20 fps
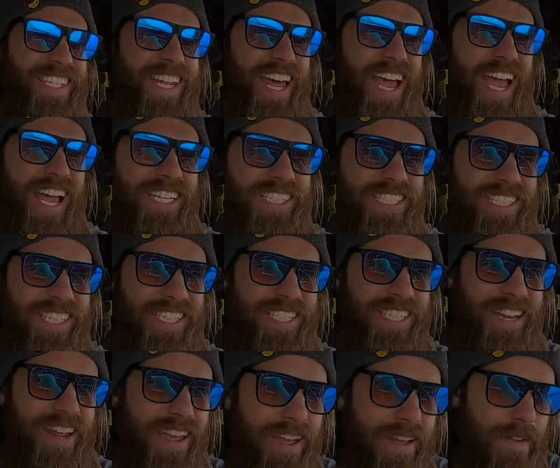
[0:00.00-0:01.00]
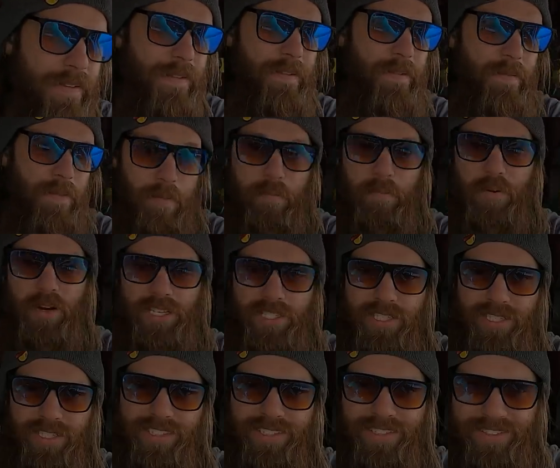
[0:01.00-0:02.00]
is signs that say,
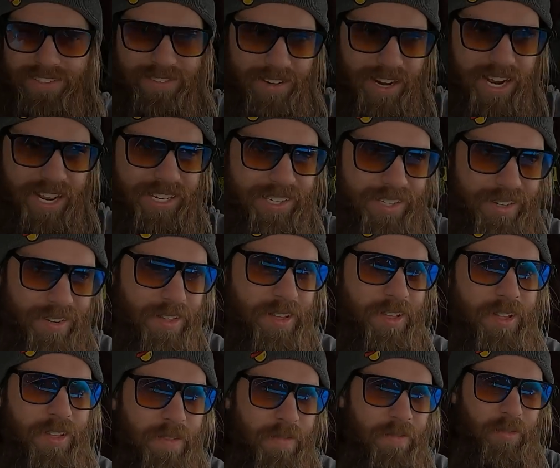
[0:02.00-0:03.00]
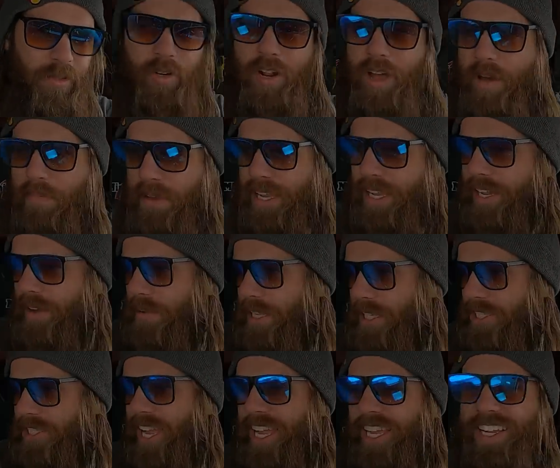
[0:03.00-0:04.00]
prison, right? Do not pick up
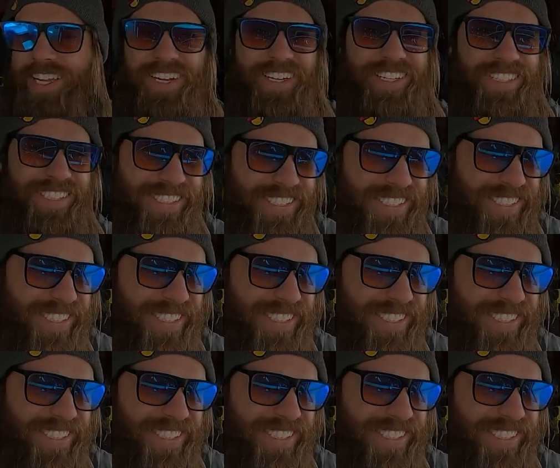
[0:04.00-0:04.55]
hitchhikers.